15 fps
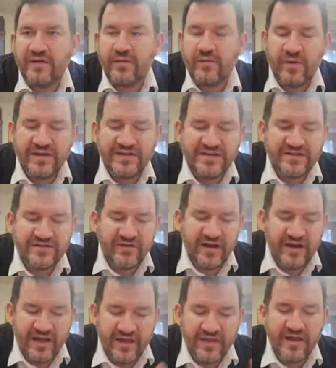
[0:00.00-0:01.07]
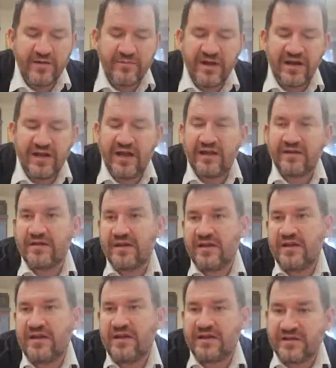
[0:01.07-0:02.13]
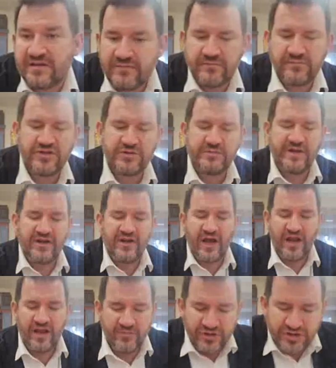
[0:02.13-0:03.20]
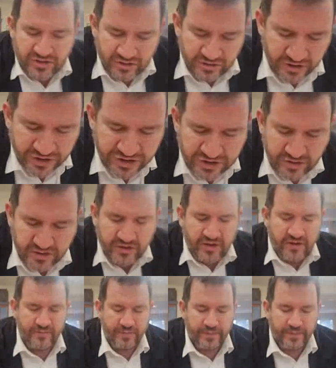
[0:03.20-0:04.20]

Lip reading: Once he's already in the ir miklat, he can just be goyle mishchuna l'shchuna.